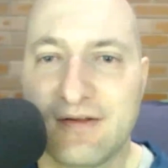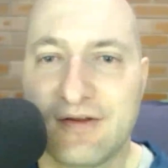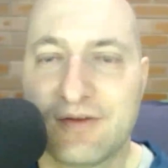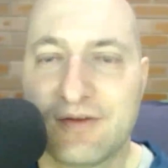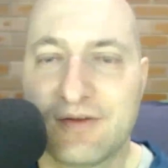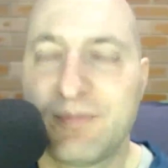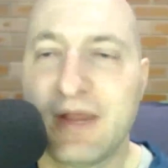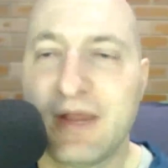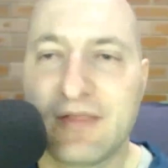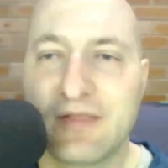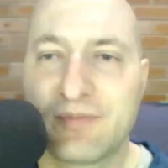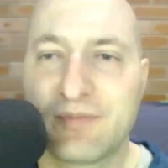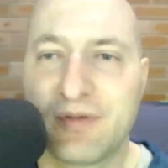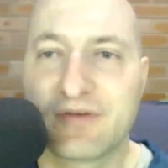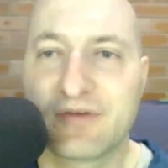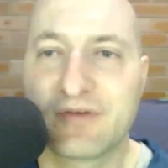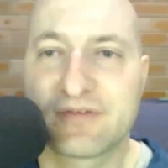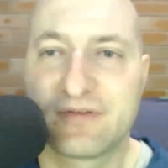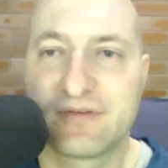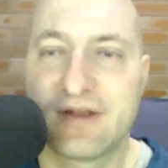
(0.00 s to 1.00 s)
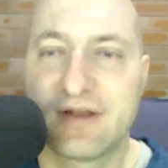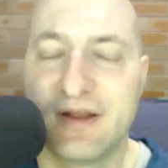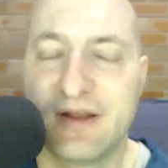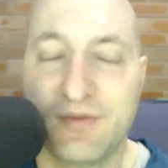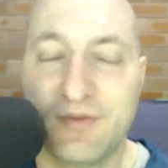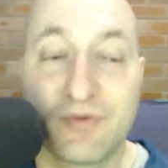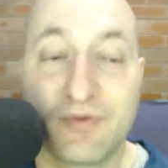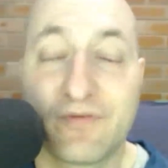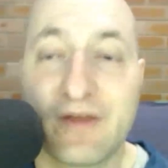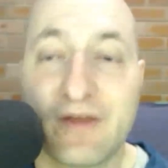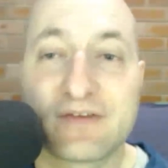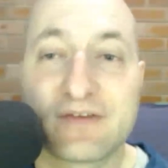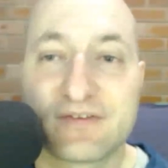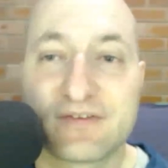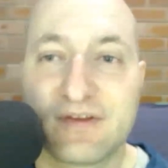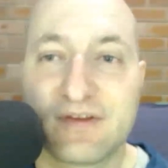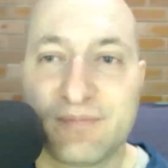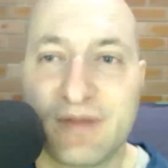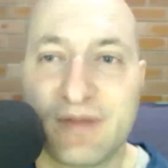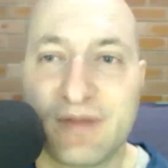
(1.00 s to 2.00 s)
to being the person that he would
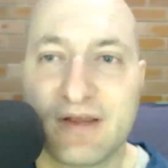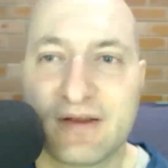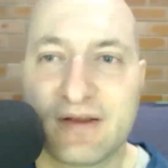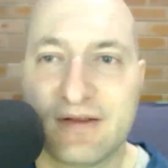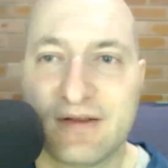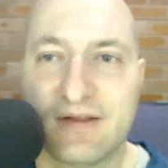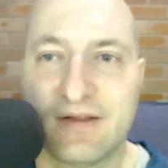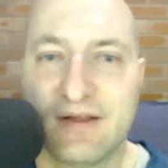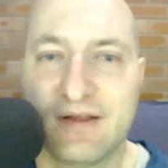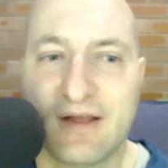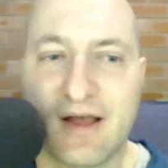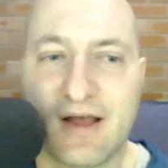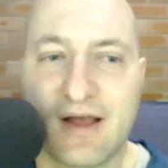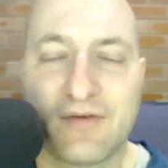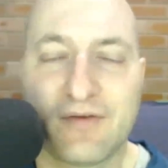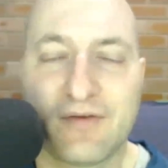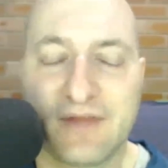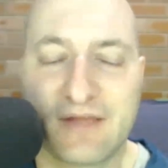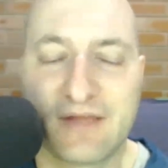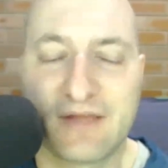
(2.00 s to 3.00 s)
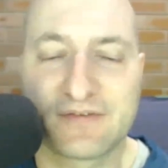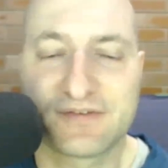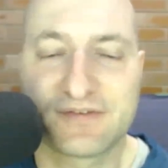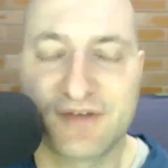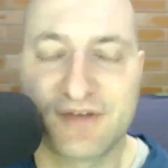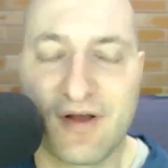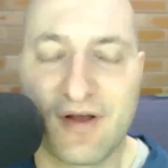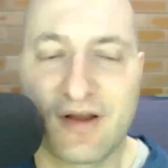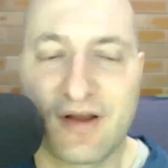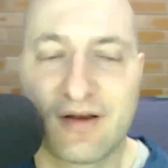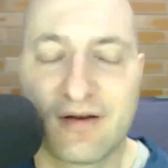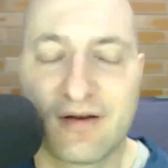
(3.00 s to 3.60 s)
eventually be on the other side.